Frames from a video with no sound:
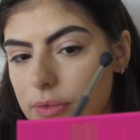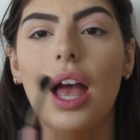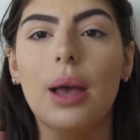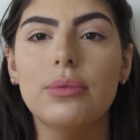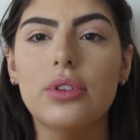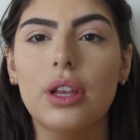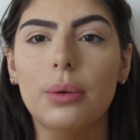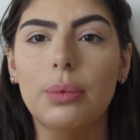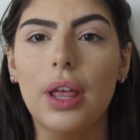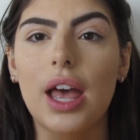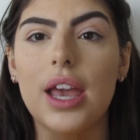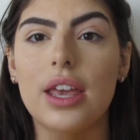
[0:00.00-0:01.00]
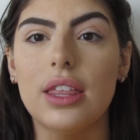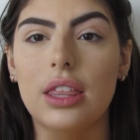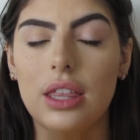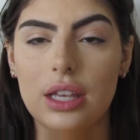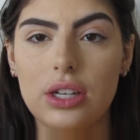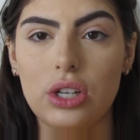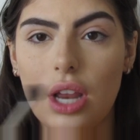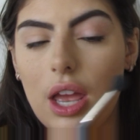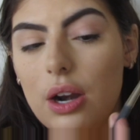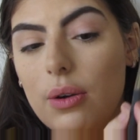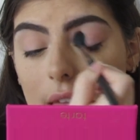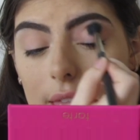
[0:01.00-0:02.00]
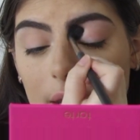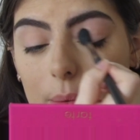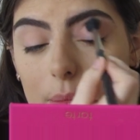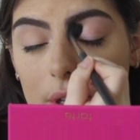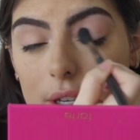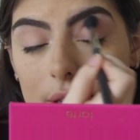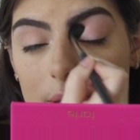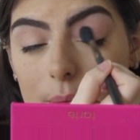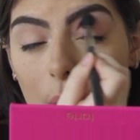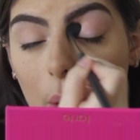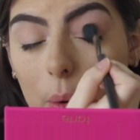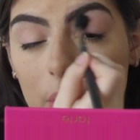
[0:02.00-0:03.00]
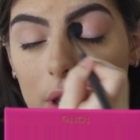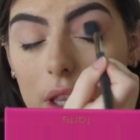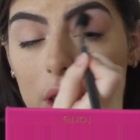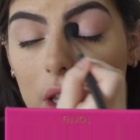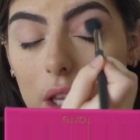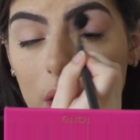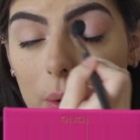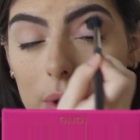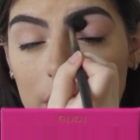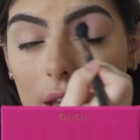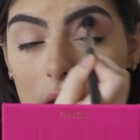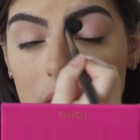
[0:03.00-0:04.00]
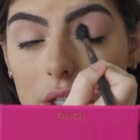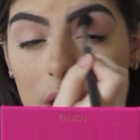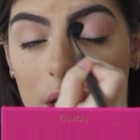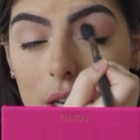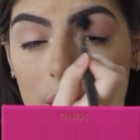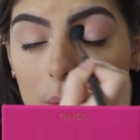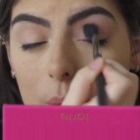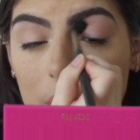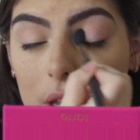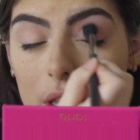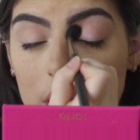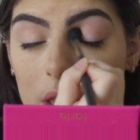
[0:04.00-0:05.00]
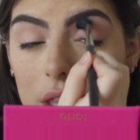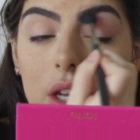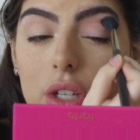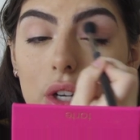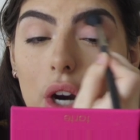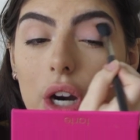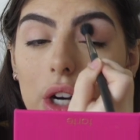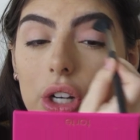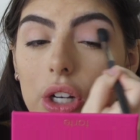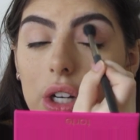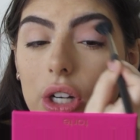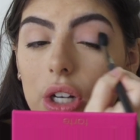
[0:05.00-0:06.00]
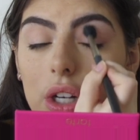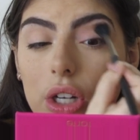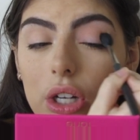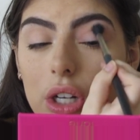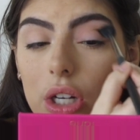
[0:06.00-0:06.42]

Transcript: I'm just going to apply this shadow and then I'm going to smoke the lower lash line with a darker